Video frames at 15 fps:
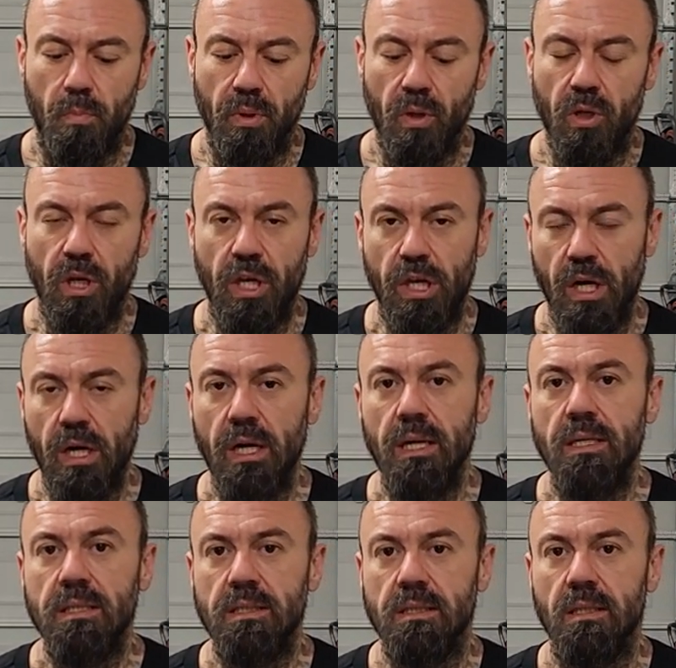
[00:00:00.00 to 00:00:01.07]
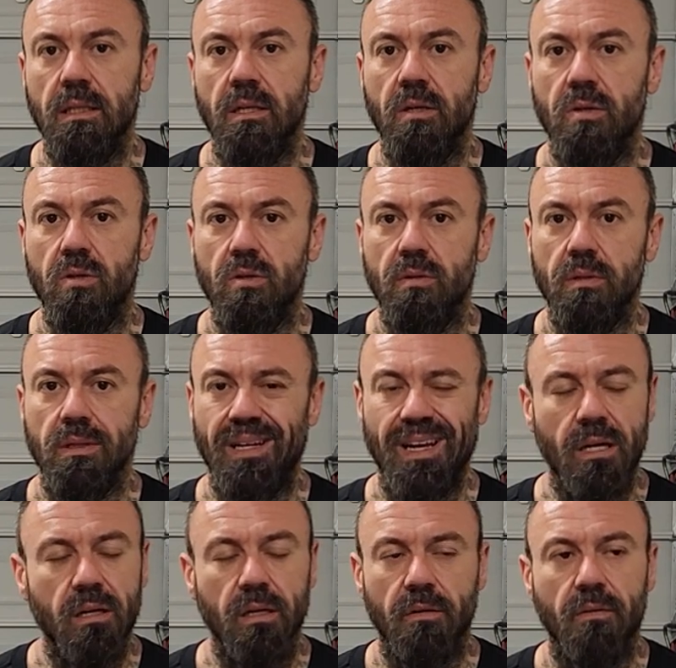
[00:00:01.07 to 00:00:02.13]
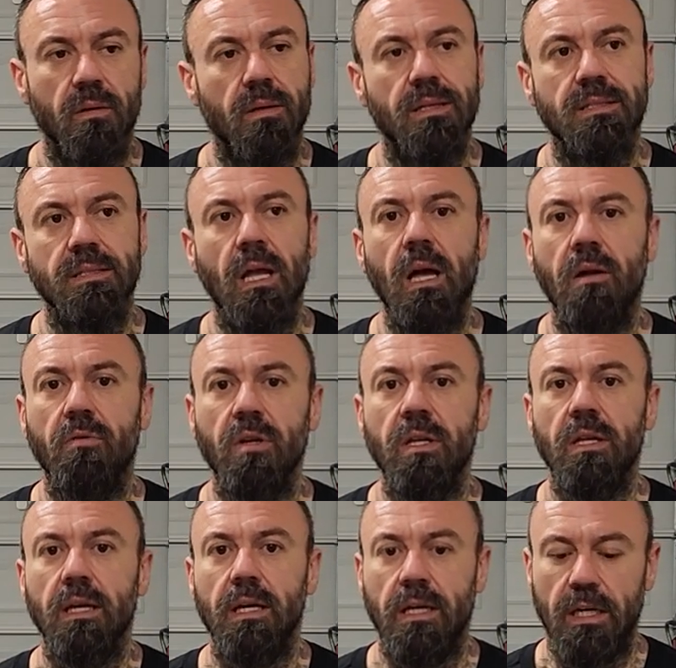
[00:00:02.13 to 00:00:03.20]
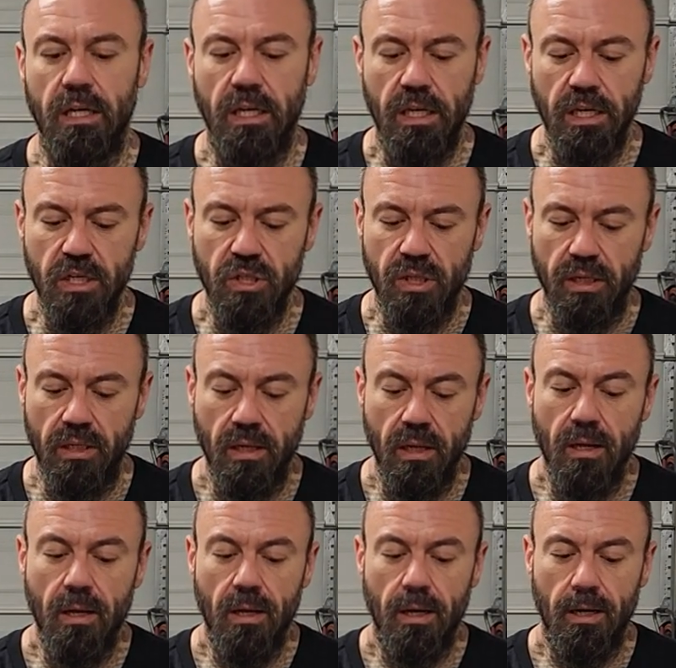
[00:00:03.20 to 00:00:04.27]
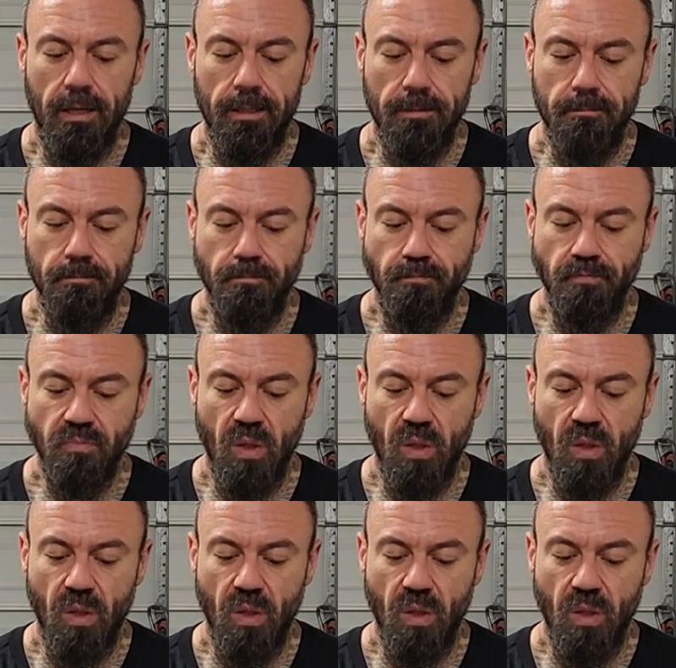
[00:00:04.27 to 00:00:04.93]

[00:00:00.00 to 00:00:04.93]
build a nice little, I don't know, it's not really an adhesion, um,